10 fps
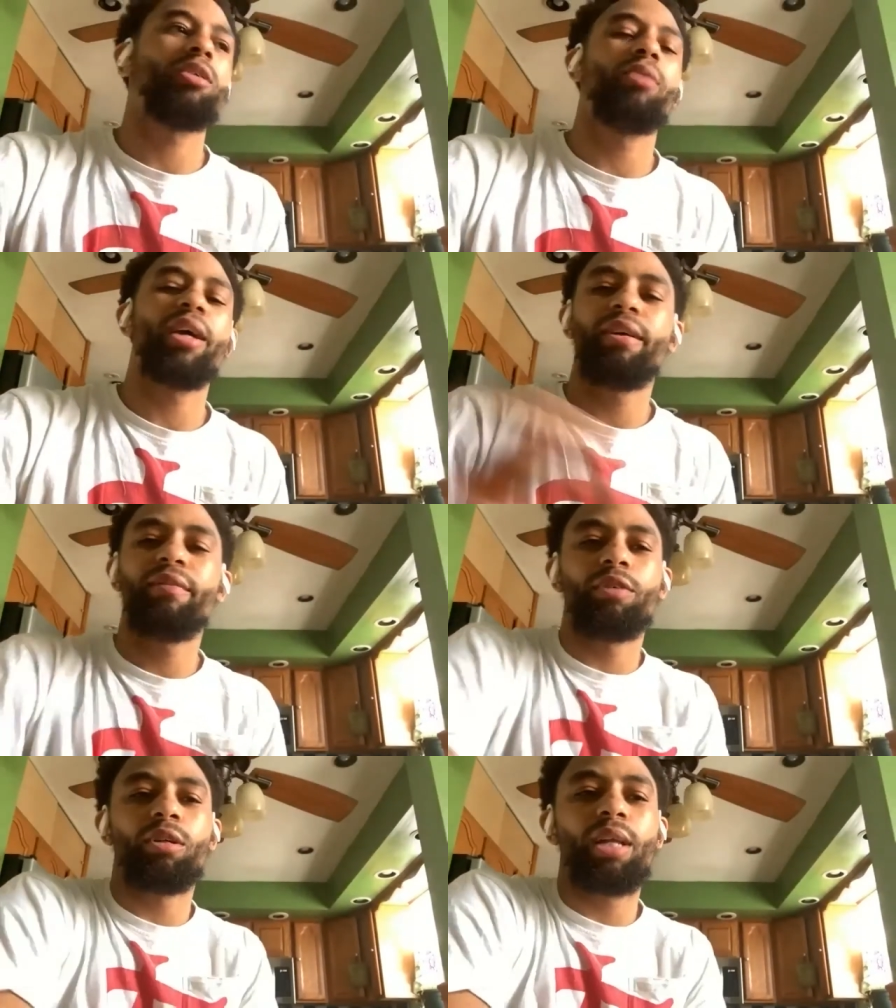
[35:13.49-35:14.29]
Like
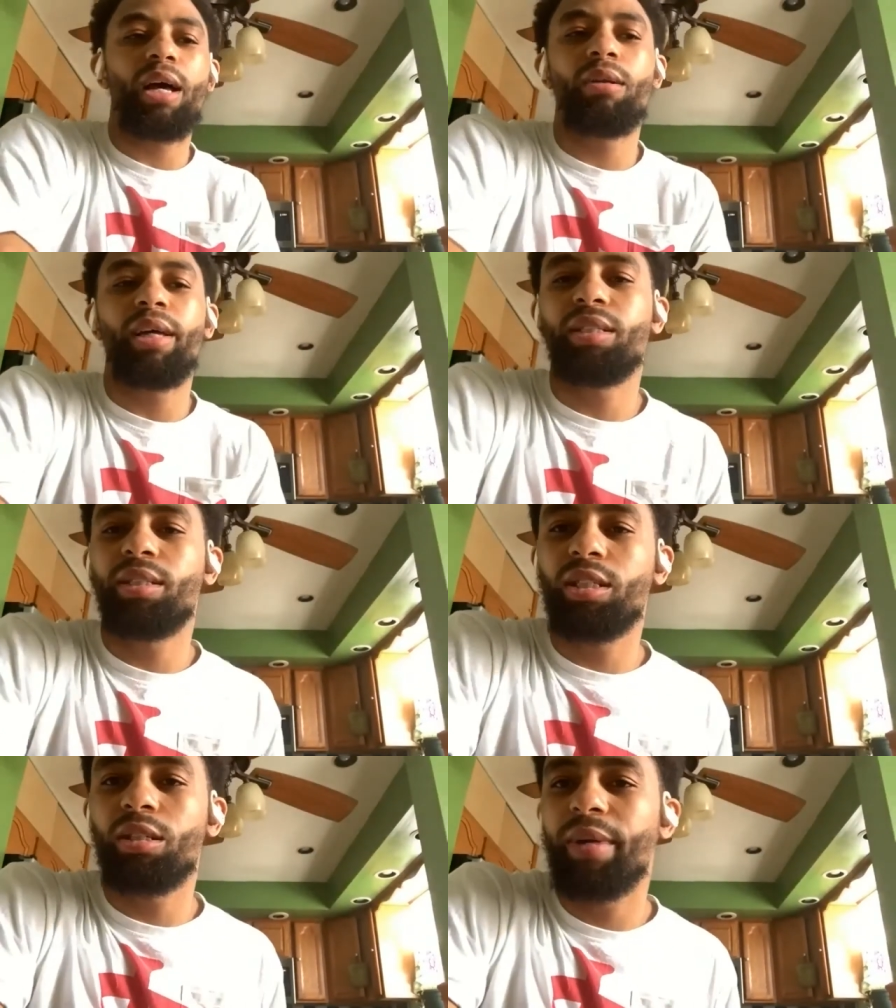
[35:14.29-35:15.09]
you're allowed like
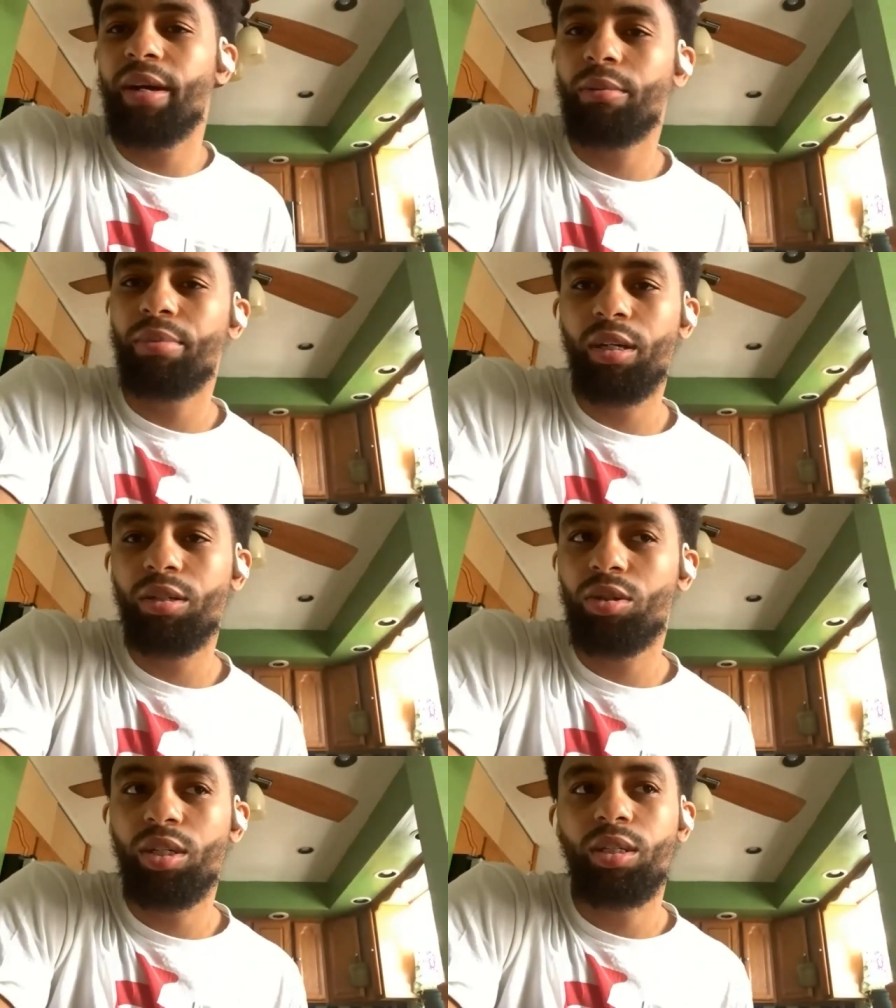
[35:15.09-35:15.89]
6 American
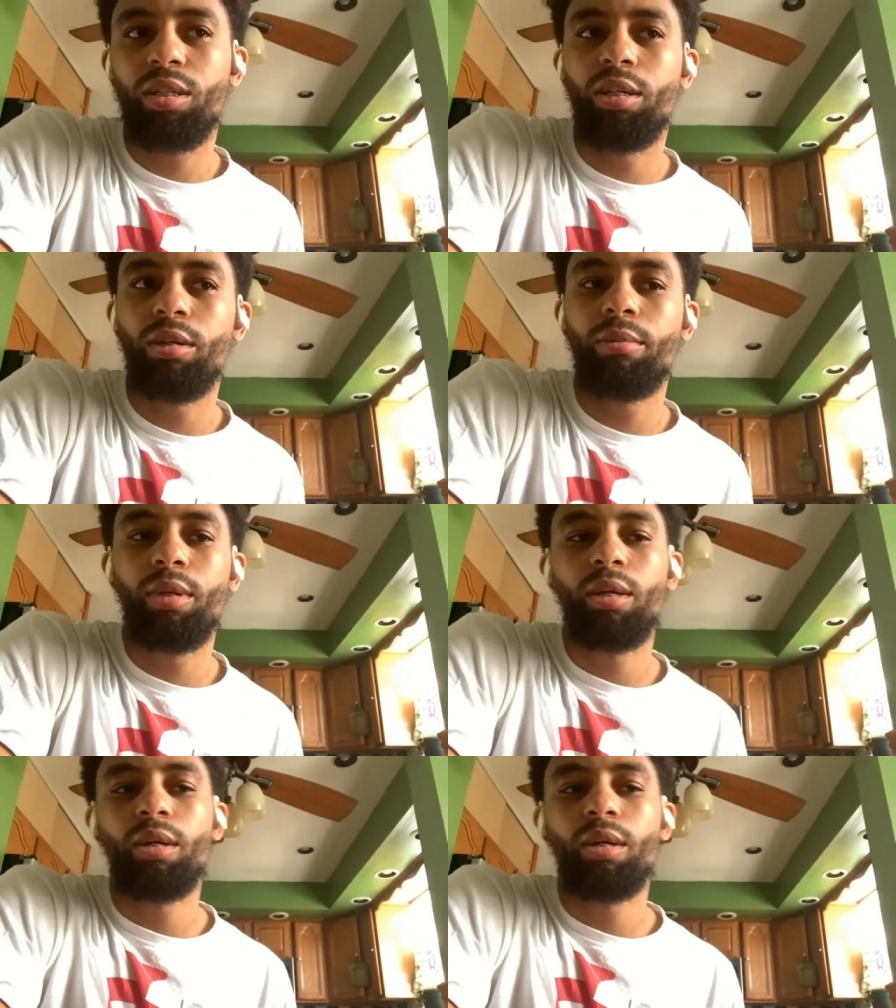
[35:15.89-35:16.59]
players on your team,